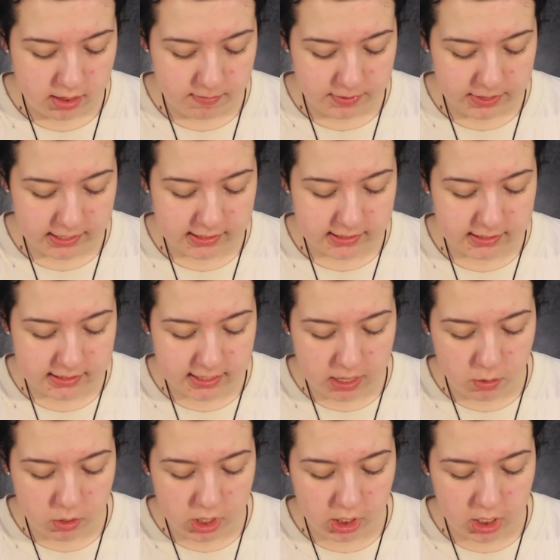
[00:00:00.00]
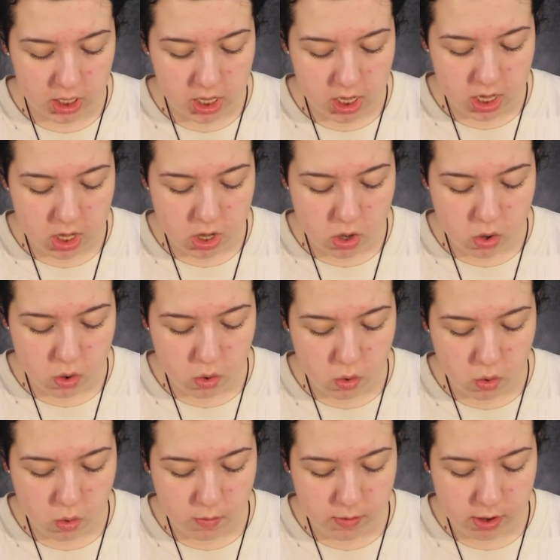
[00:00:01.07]
the places that I want to
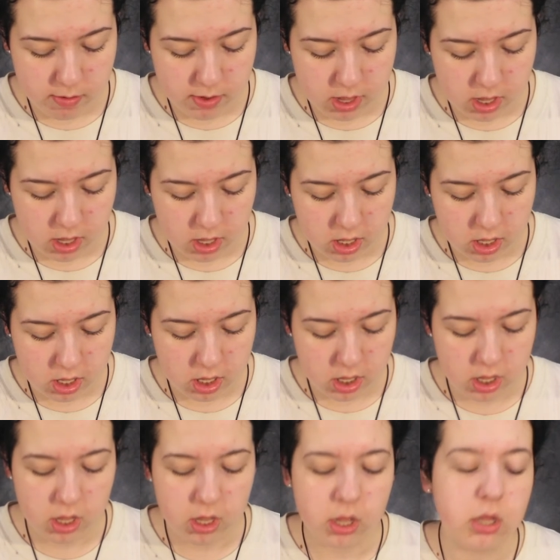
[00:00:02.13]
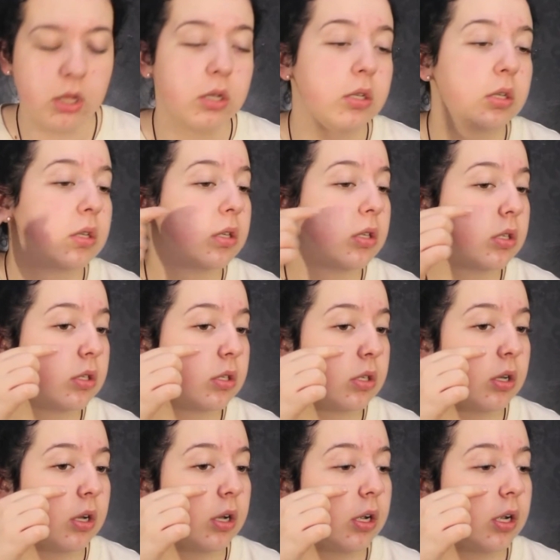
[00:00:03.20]
glow, baby.
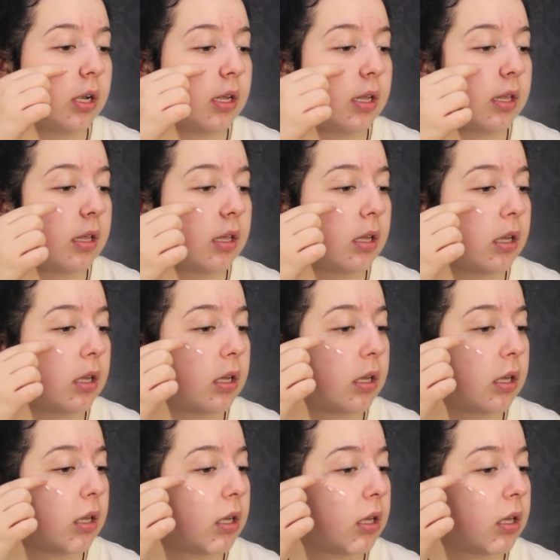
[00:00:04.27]
So here,